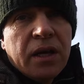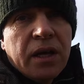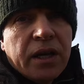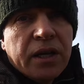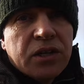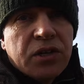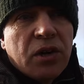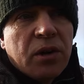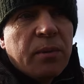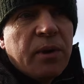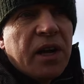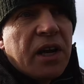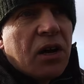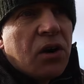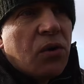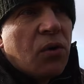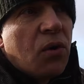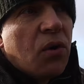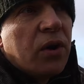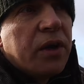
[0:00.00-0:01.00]
It's going to be a
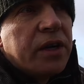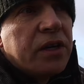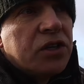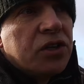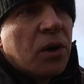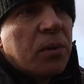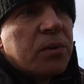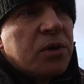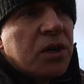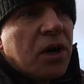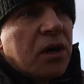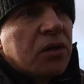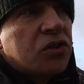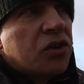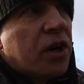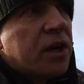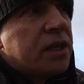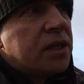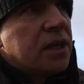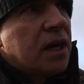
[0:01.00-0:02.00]
crawling job, so I'll
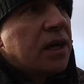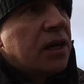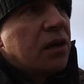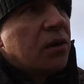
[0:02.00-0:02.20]
try and take